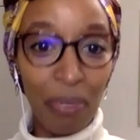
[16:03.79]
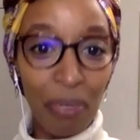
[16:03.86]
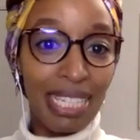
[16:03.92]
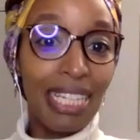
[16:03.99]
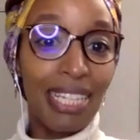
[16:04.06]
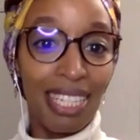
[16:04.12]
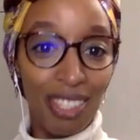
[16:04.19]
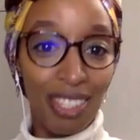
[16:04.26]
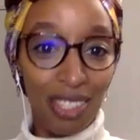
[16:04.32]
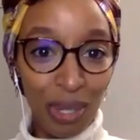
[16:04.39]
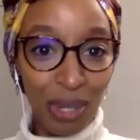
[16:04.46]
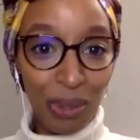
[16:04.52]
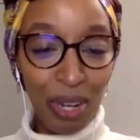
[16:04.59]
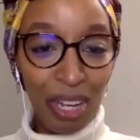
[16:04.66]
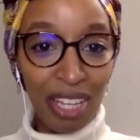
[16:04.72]
But still
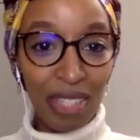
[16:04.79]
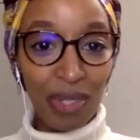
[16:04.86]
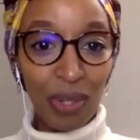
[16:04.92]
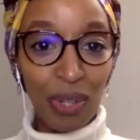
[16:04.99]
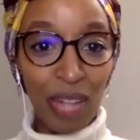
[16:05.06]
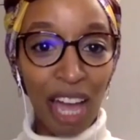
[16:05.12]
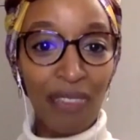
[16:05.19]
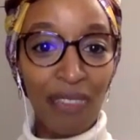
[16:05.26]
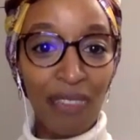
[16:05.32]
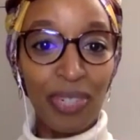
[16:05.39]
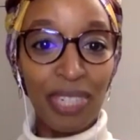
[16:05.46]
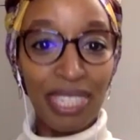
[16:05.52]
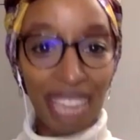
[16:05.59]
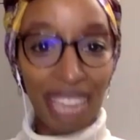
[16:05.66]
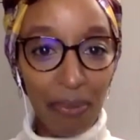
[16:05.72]
it's you. So you have
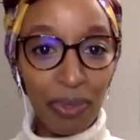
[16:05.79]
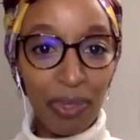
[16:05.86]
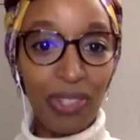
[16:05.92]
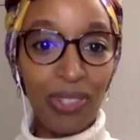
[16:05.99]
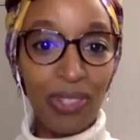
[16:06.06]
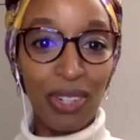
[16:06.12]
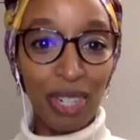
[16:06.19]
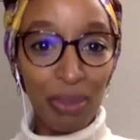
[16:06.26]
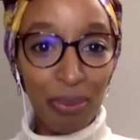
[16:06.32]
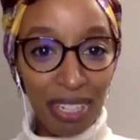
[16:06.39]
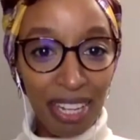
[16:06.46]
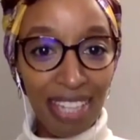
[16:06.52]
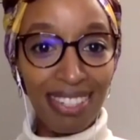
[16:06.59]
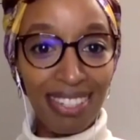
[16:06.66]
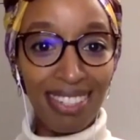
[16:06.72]
to adapt to
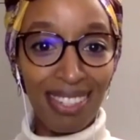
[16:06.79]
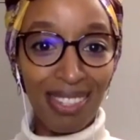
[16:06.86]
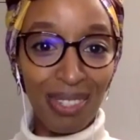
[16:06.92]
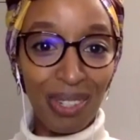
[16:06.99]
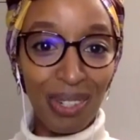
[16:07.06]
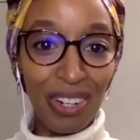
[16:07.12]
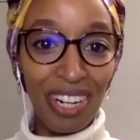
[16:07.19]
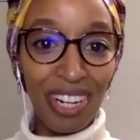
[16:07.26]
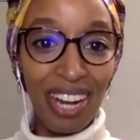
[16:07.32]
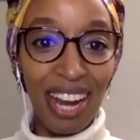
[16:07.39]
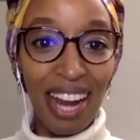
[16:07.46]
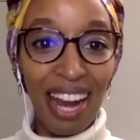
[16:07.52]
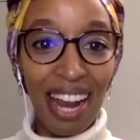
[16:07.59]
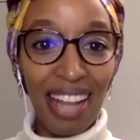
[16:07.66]
circumstances and so on.